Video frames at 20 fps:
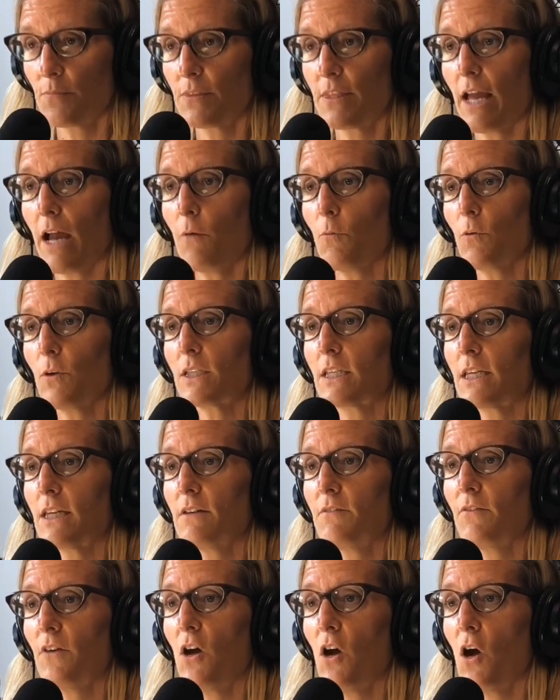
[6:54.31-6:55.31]
that would
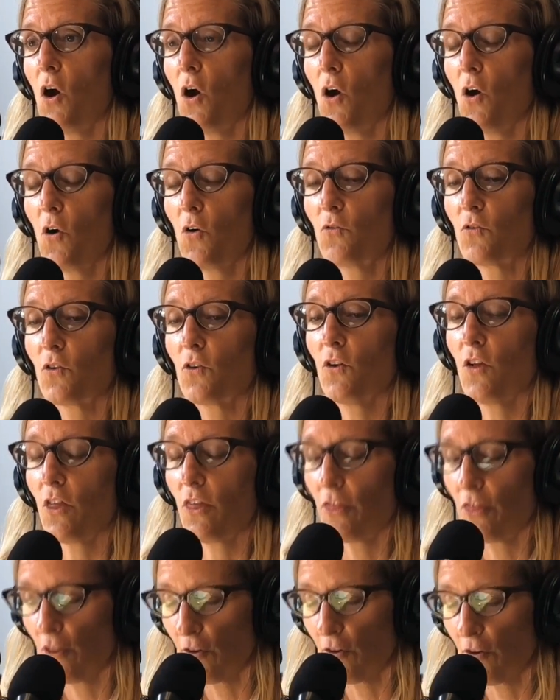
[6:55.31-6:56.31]
give over
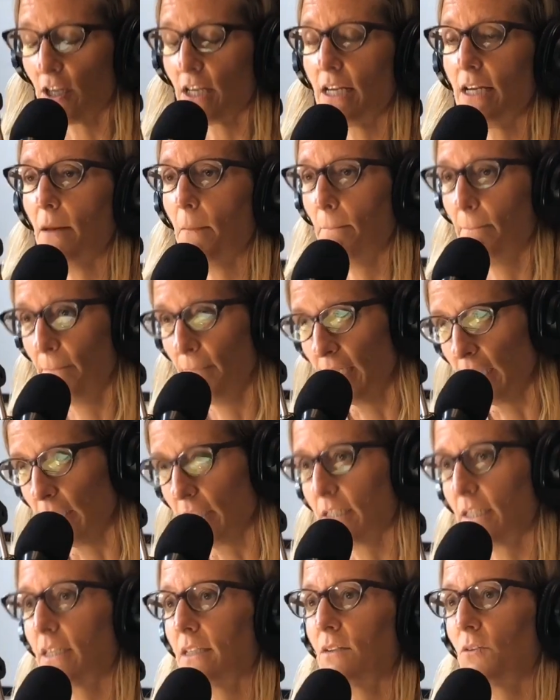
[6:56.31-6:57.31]
30
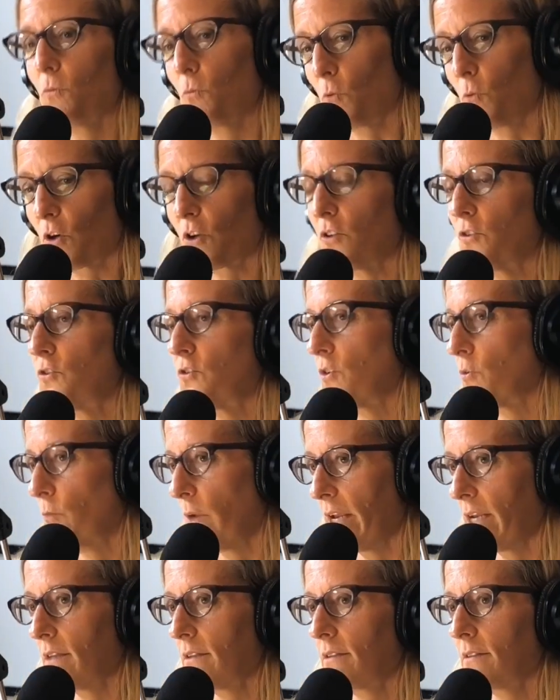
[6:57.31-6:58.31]
million workers a
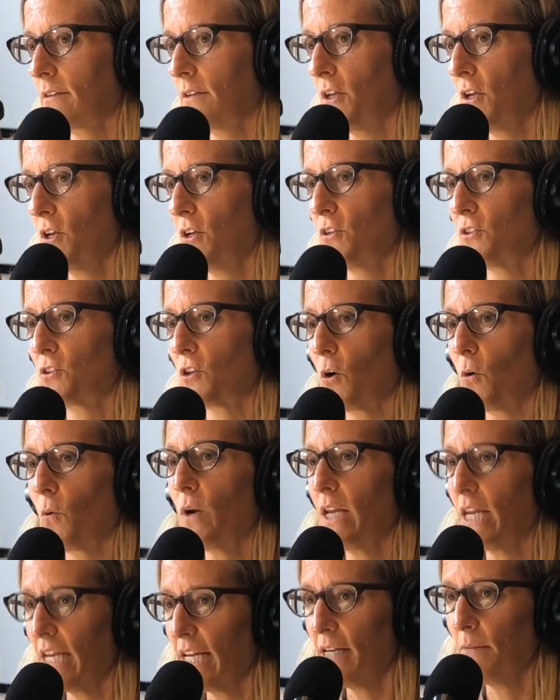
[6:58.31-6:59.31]
raise. So
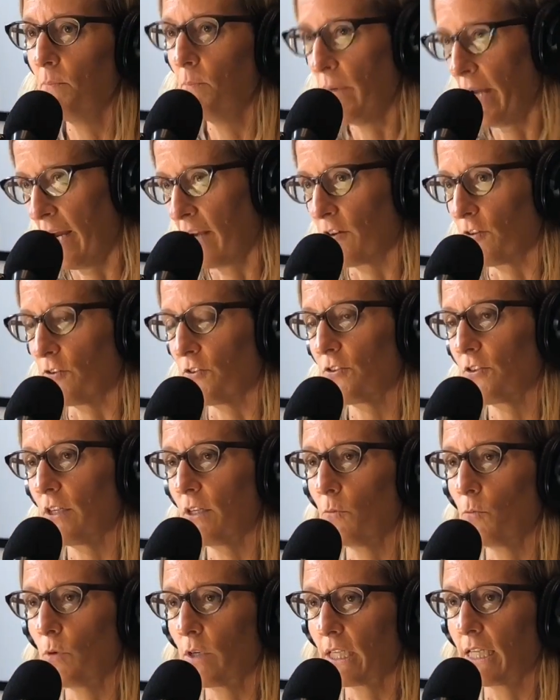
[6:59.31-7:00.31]
it matters.
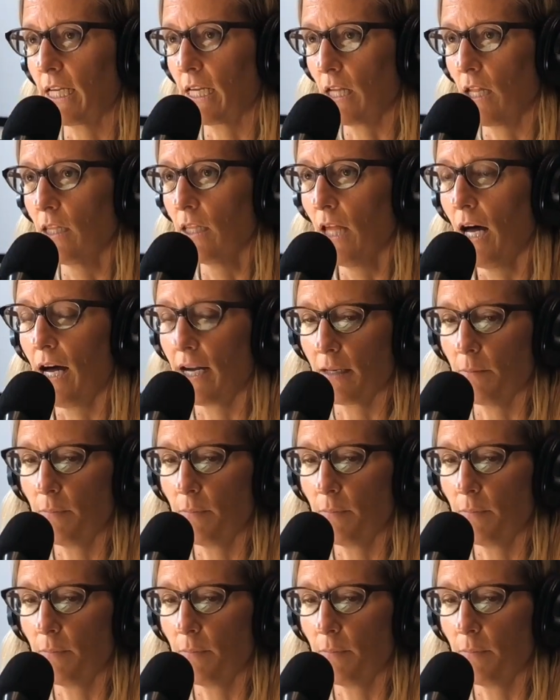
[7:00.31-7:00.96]
It would get a lot